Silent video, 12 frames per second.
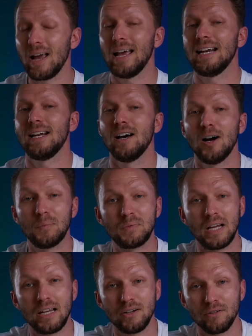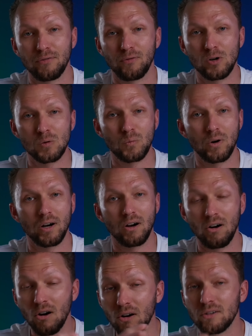ahead and update your
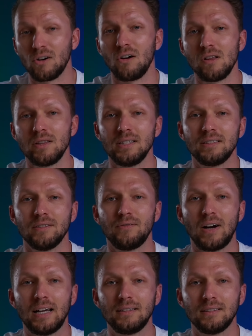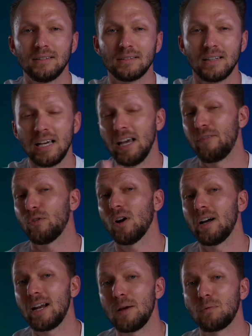firmware on all of these devices. If you're
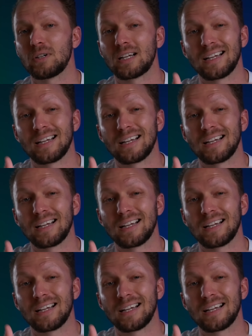unable to